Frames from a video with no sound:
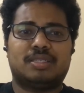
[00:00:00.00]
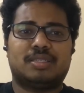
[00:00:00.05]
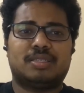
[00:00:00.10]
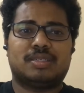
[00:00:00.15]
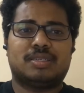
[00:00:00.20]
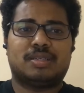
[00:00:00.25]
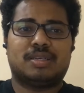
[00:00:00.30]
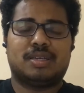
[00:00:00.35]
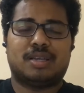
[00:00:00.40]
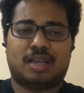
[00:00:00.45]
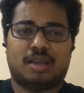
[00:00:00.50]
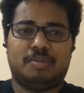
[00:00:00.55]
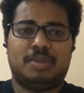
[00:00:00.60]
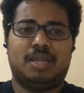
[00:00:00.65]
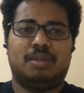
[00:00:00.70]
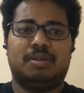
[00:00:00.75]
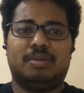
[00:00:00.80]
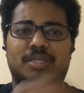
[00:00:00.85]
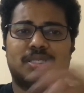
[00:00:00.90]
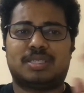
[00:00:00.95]
I
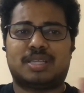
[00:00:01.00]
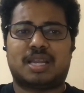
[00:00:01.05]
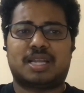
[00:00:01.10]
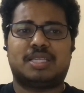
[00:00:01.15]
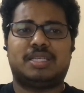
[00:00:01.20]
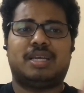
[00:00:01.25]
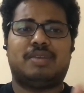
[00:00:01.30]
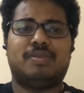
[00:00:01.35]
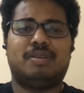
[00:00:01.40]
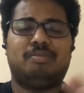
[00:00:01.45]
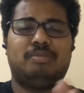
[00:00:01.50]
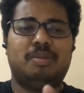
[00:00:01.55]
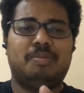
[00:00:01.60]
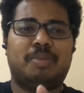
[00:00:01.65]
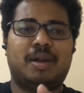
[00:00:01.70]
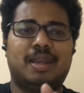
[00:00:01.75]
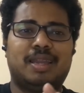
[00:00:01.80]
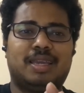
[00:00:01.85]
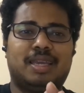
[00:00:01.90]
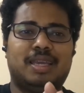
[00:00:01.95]
mean, the structure will be
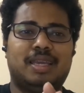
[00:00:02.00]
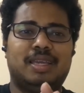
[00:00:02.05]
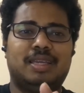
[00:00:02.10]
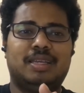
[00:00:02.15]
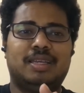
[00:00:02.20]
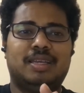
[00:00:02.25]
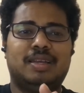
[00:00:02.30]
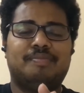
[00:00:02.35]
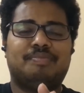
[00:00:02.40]
bulky.